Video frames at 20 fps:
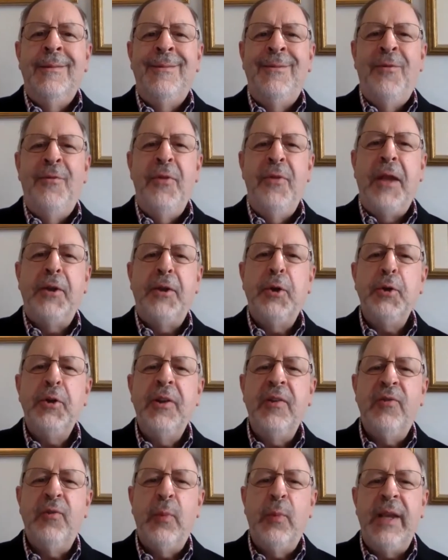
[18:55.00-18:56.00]
Thank
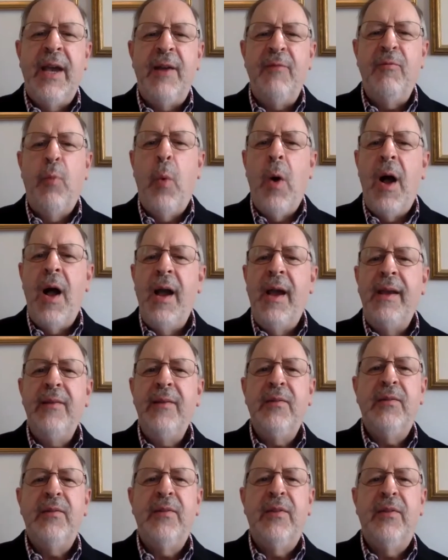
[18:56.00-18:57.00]
goodness we have
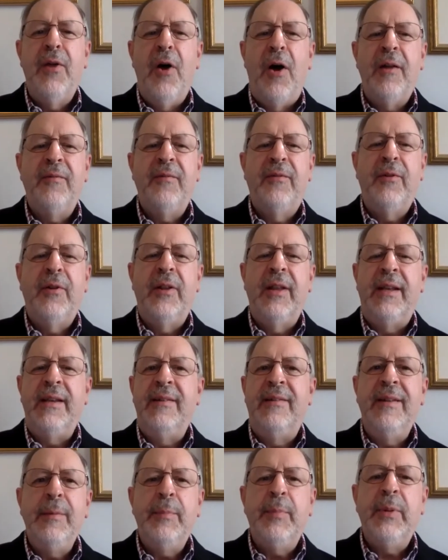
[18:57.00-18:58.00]
wise, thoughtful, and
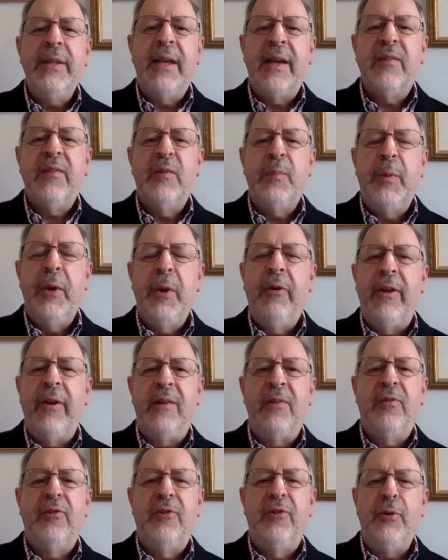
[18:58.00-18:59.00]
deeply
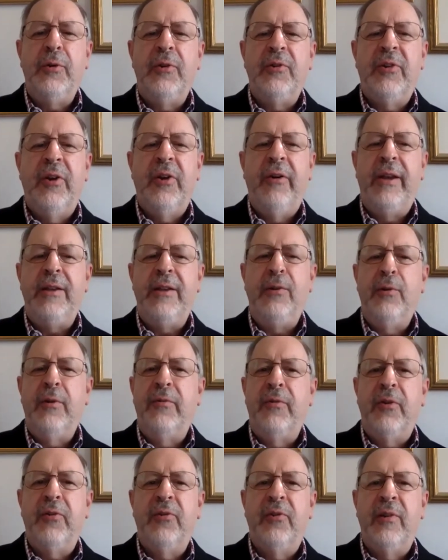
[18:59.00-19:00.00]
experienced Unitarian
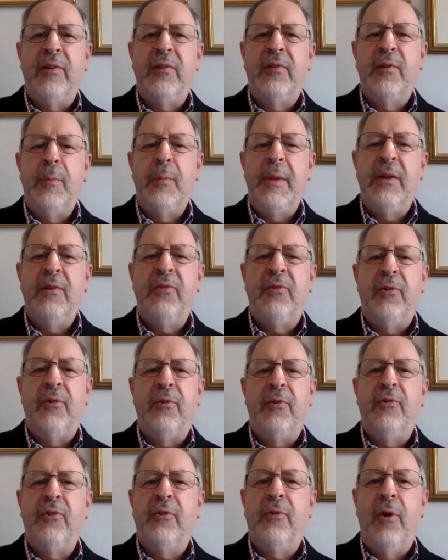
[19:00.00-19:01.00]
Universalist
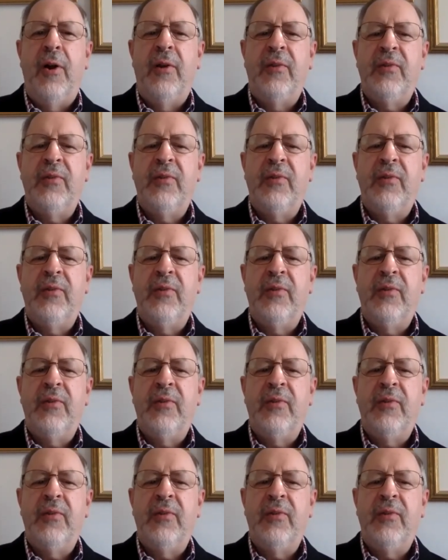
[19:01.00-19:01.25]
ministers across